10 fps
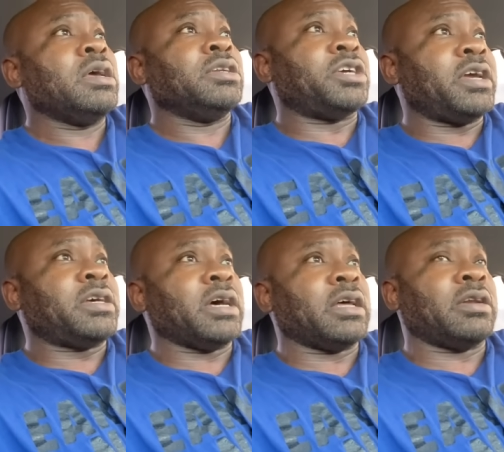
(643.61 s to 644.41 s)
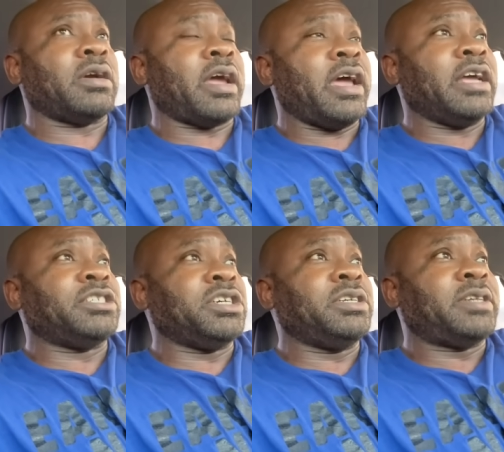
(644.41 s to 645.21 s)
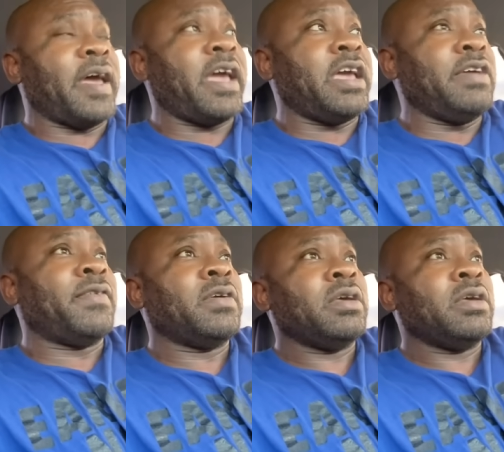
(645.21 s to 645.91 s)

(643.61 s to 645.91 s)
Jay Cutler, Angie, Dave,